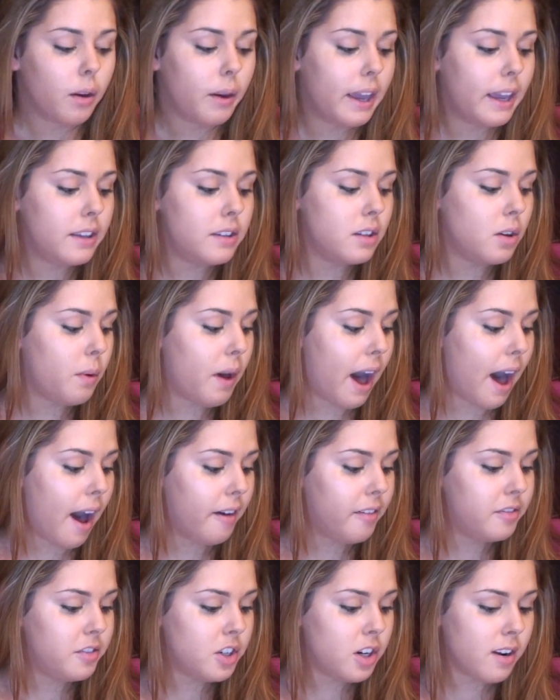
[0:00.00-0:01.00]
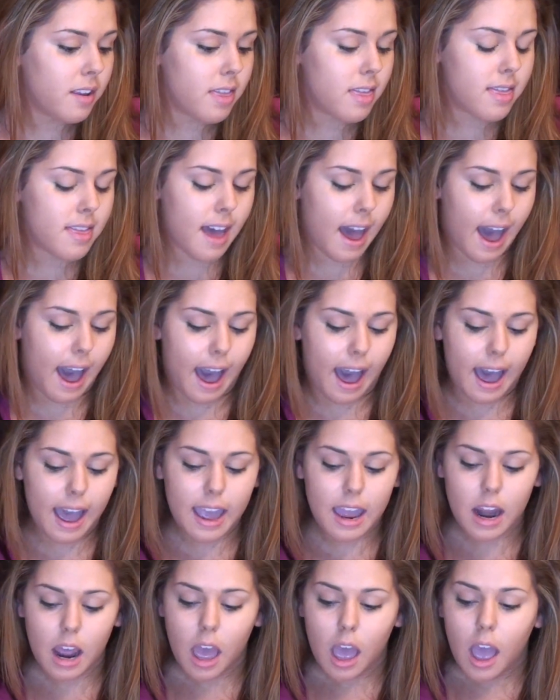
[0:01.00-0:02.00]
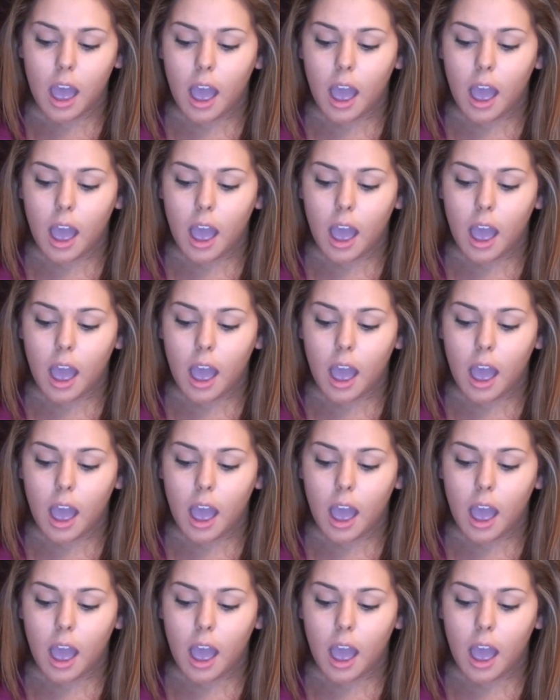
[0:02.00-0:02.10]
Okay, so after that,